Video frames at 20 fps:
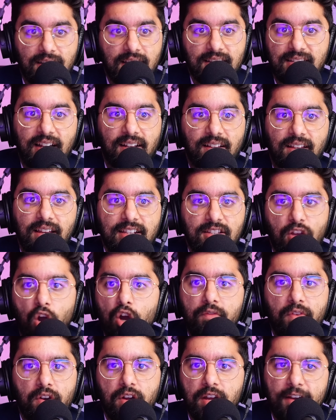It's like, it
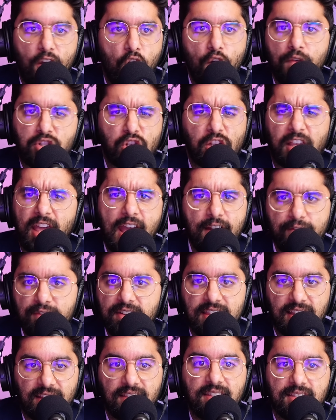overtook
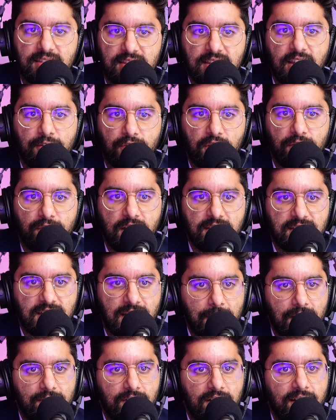everything this year for the first
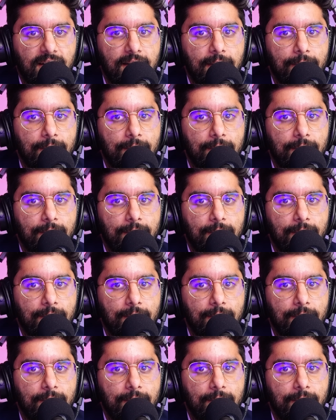time ever.